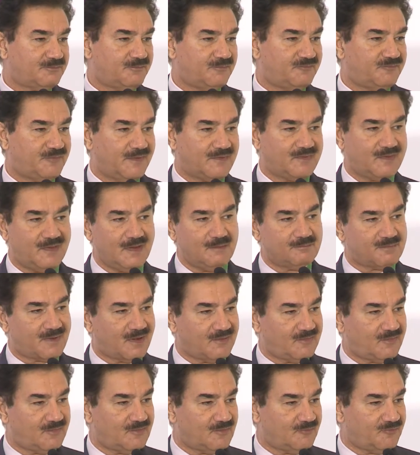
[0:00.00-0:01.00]
Fixing
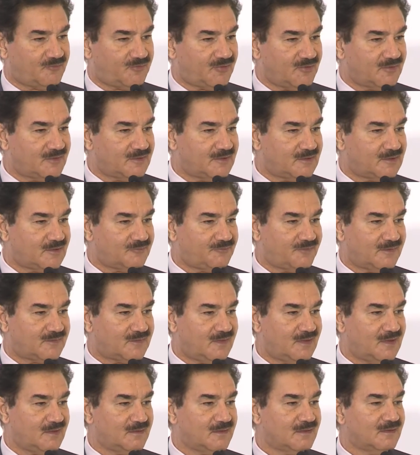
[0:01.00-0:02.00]
prices of sugar,
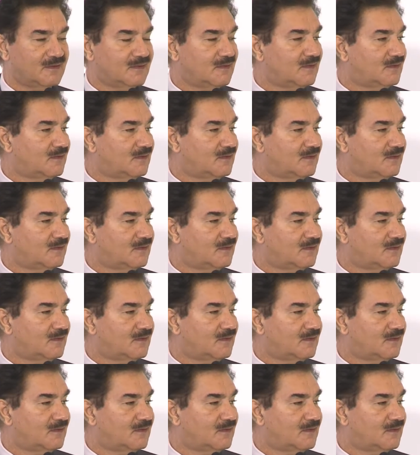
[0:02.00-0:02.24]
fixing,